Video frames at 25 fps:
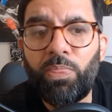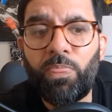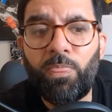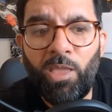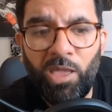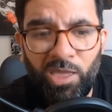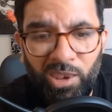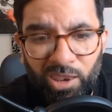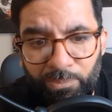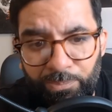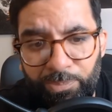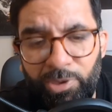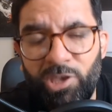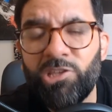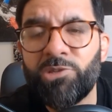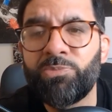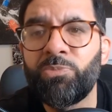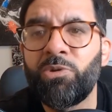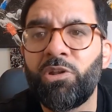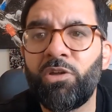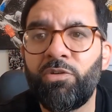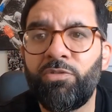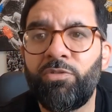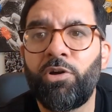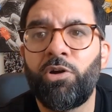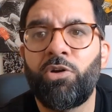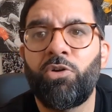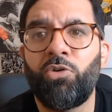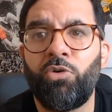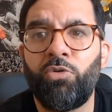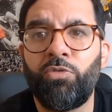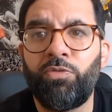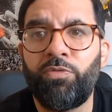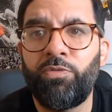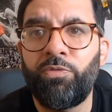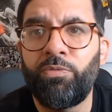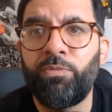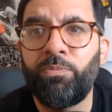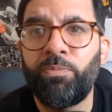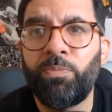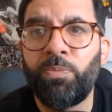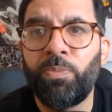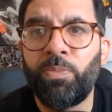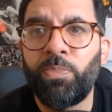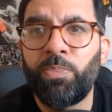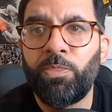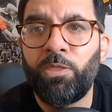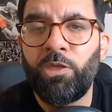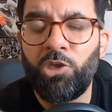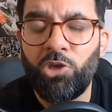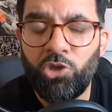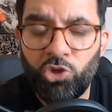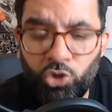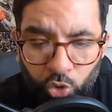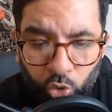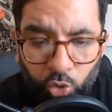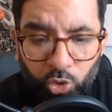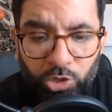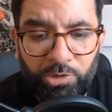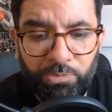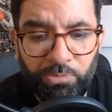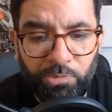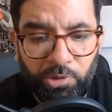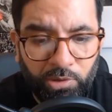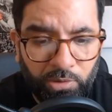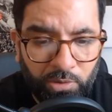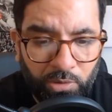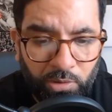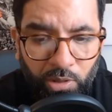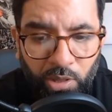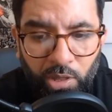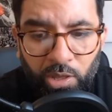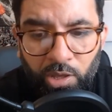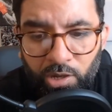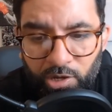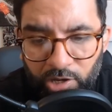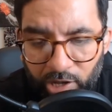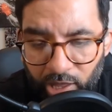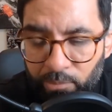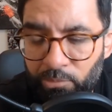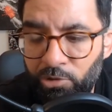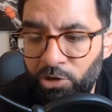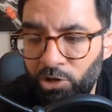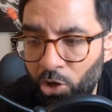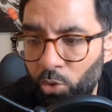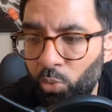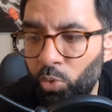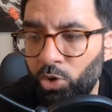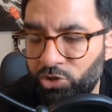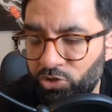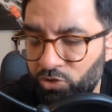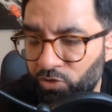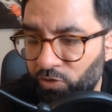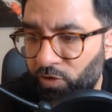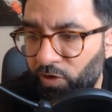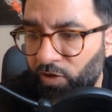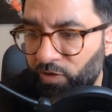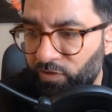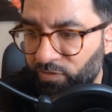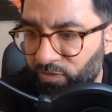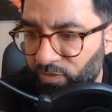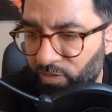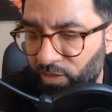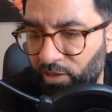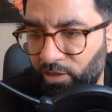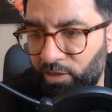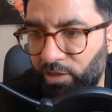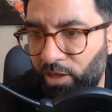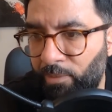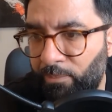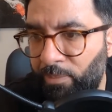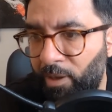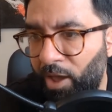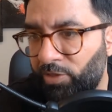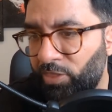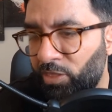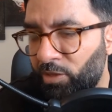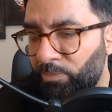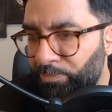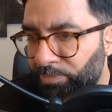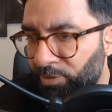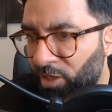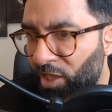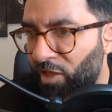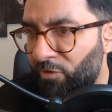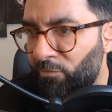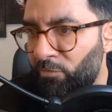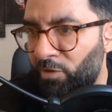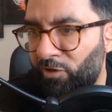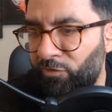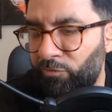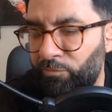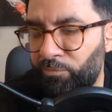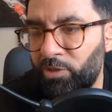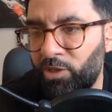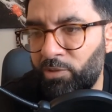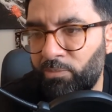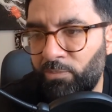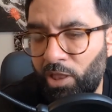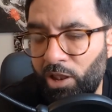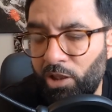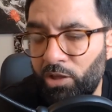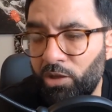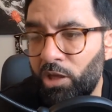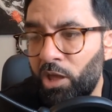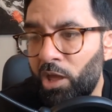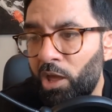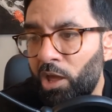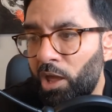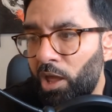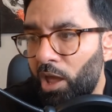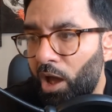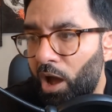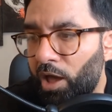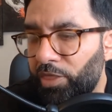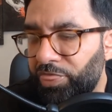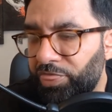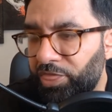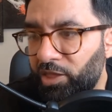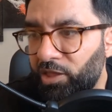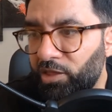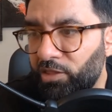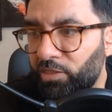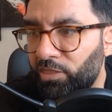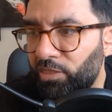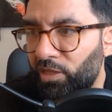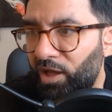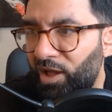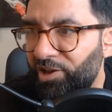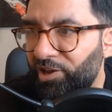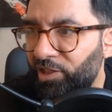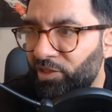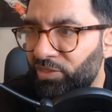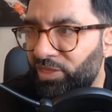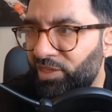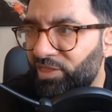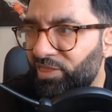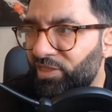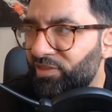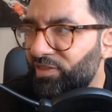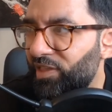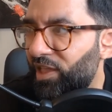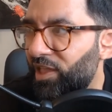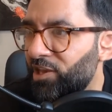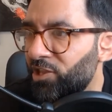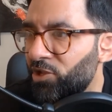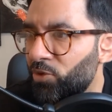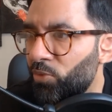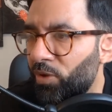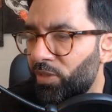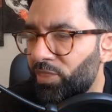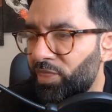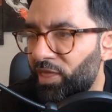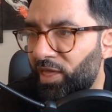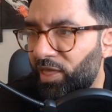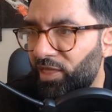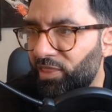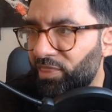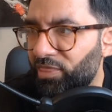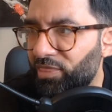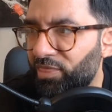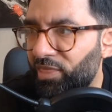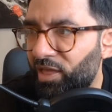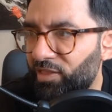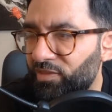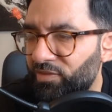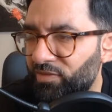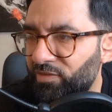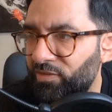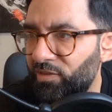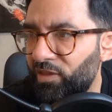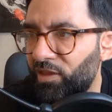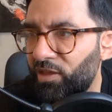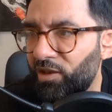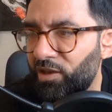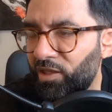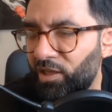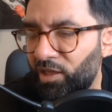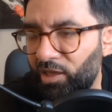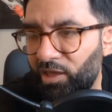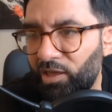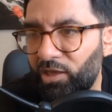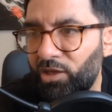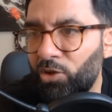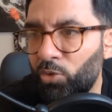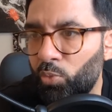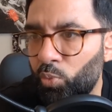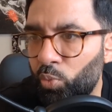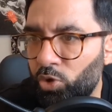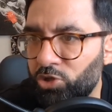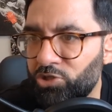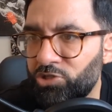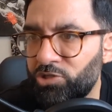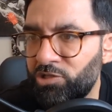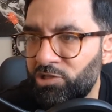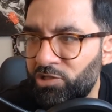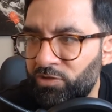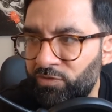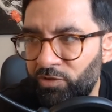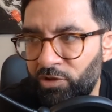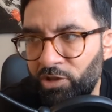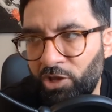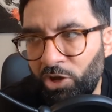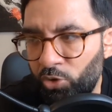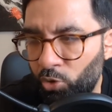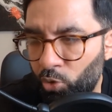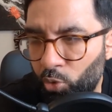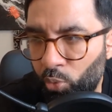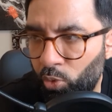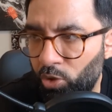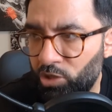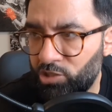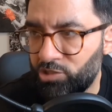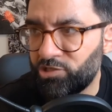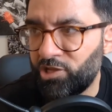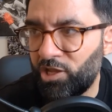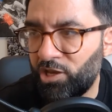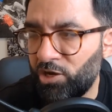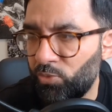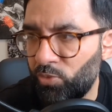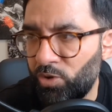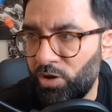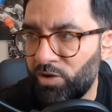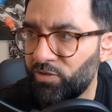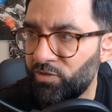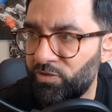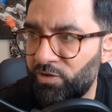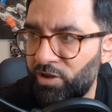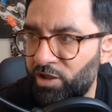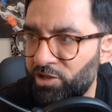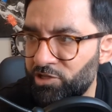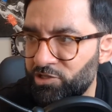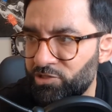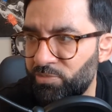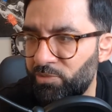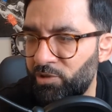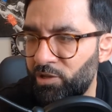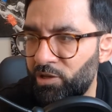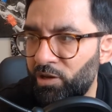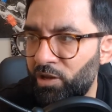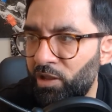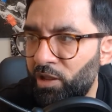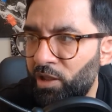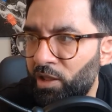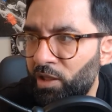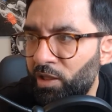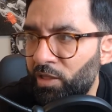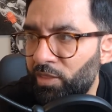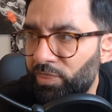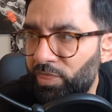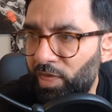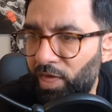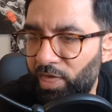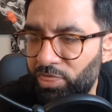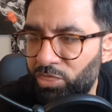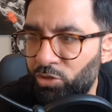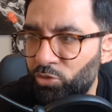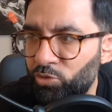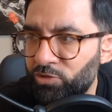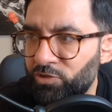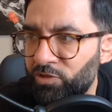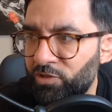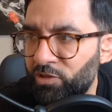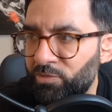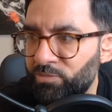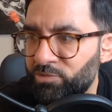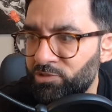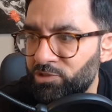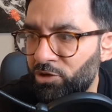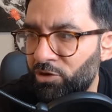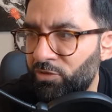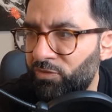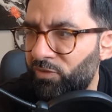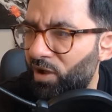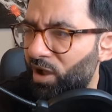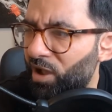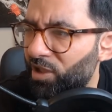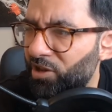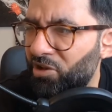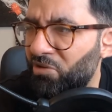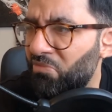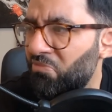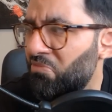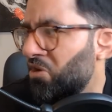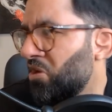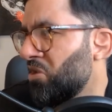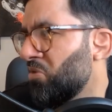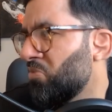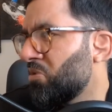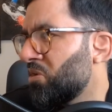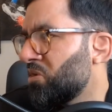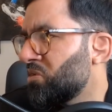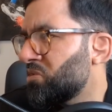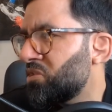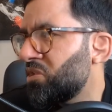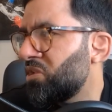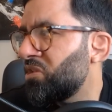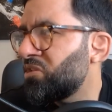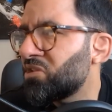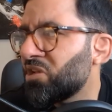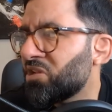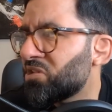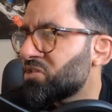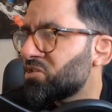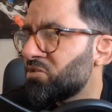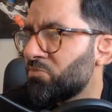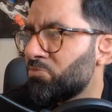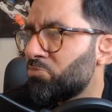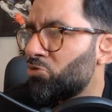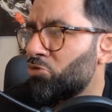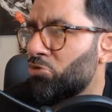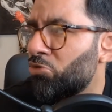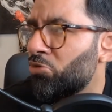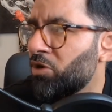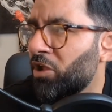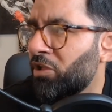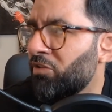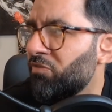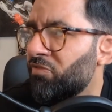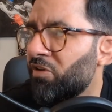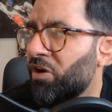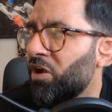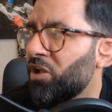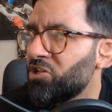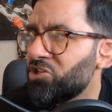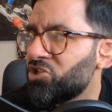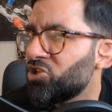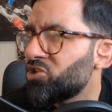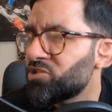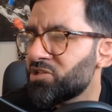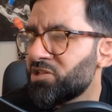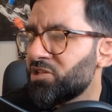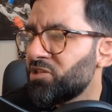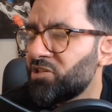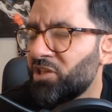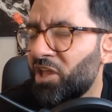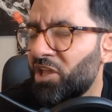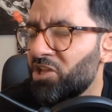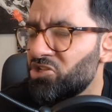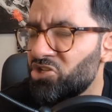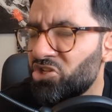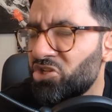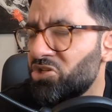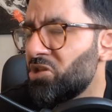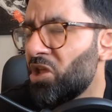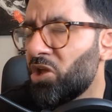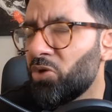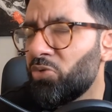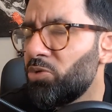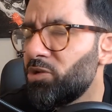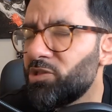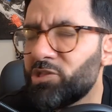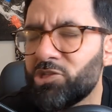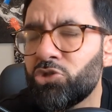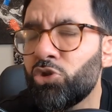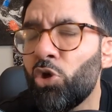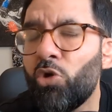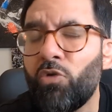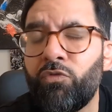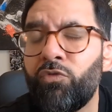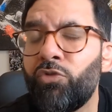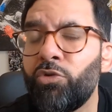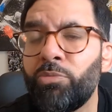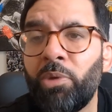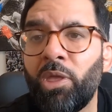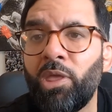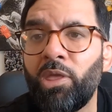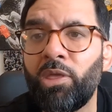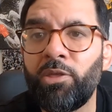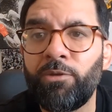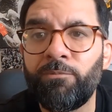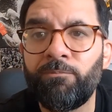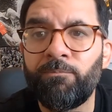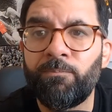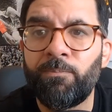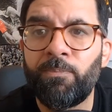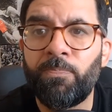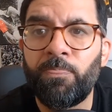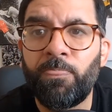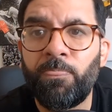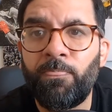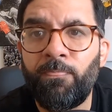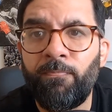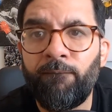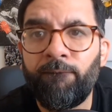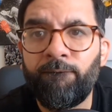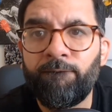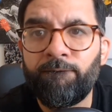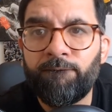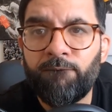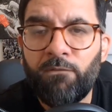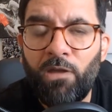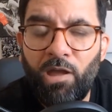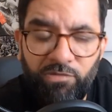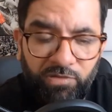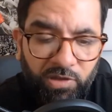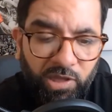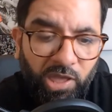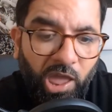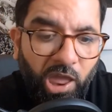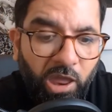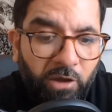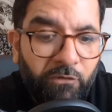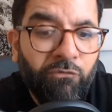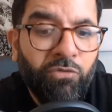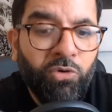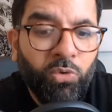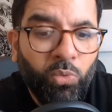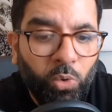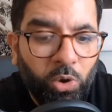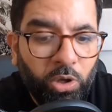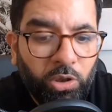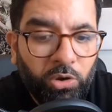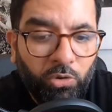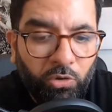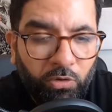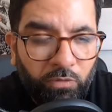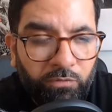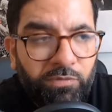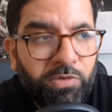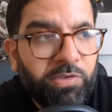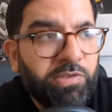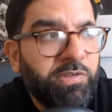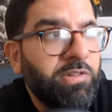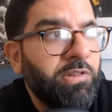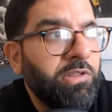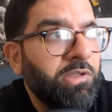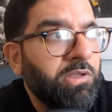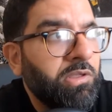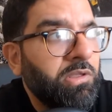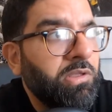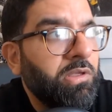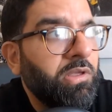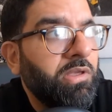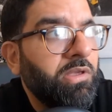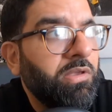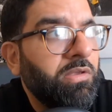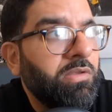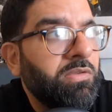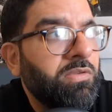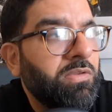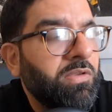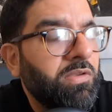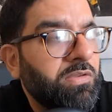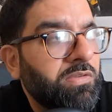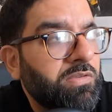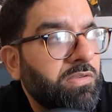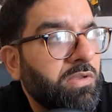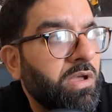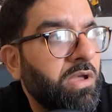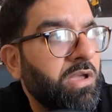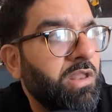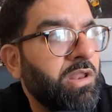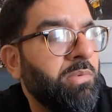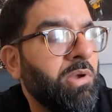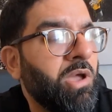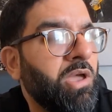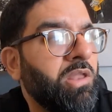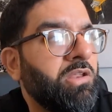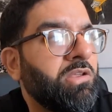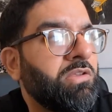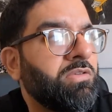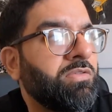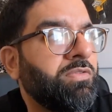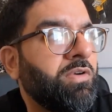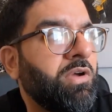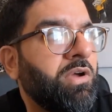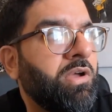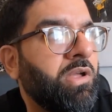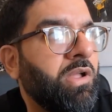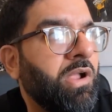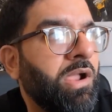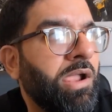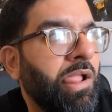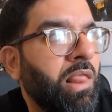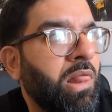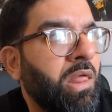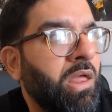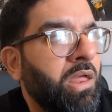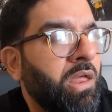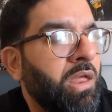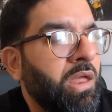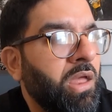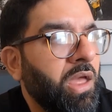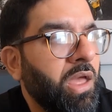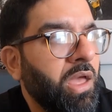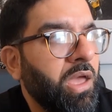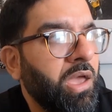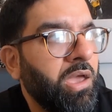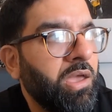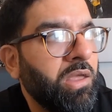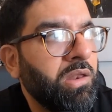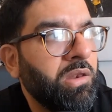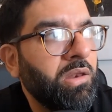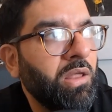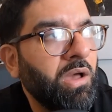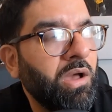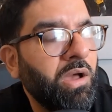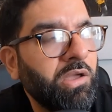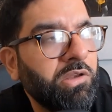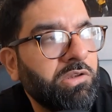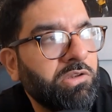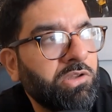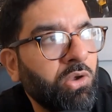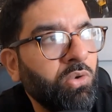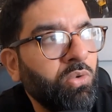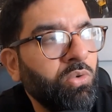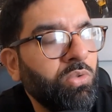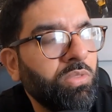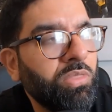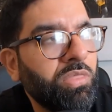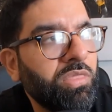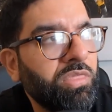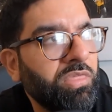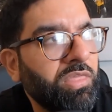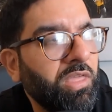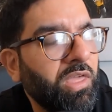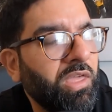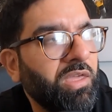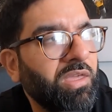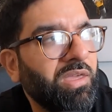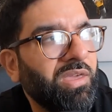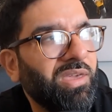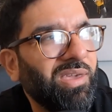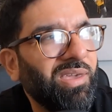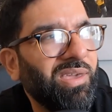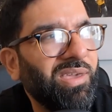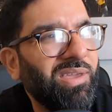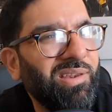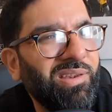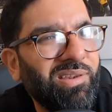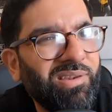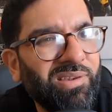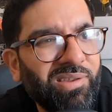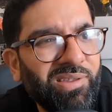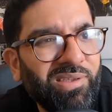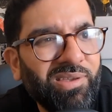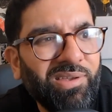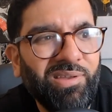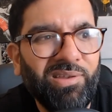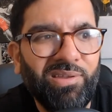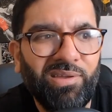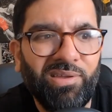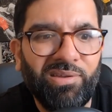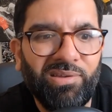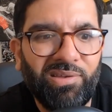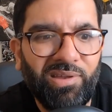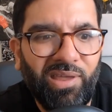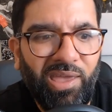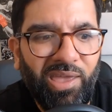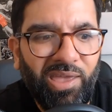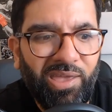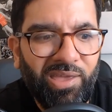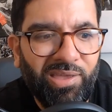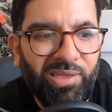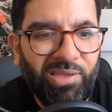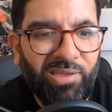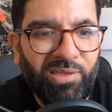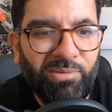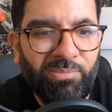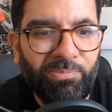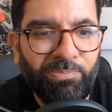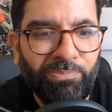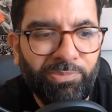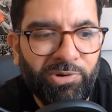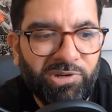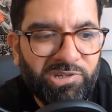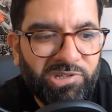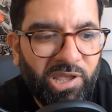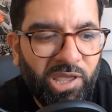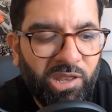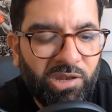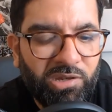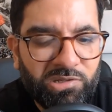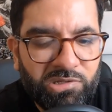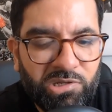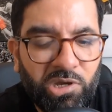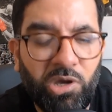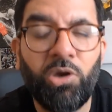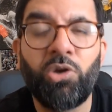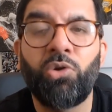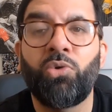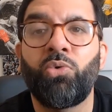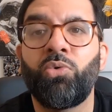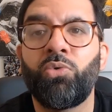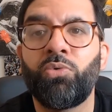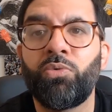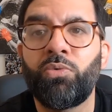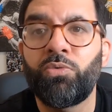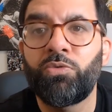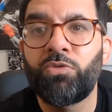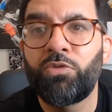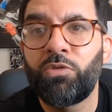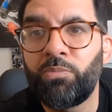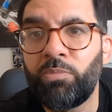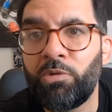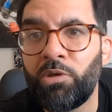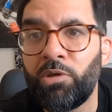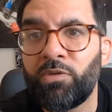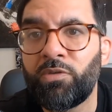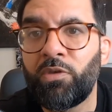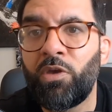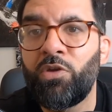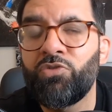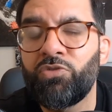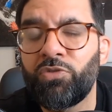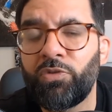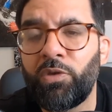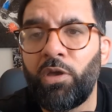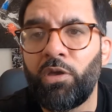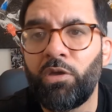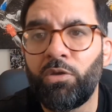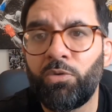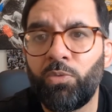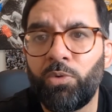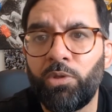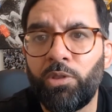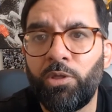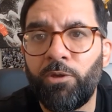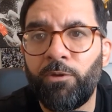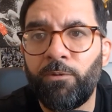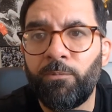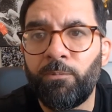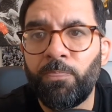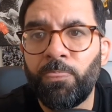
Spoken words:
And it pissed me the fuck off. It annoyed me. Let me know what you guys think about the BMF being... Look, I don't think there's anyone that's sitting here watching this video or watched Dana White's announcement that thought to themselves, I don't really want to see Dustin Poirier fight Justin Gaethje. No, it's not for me. I think everyone obviously is excited about this fight. And I don't think it needed a pretend title to be associated with it.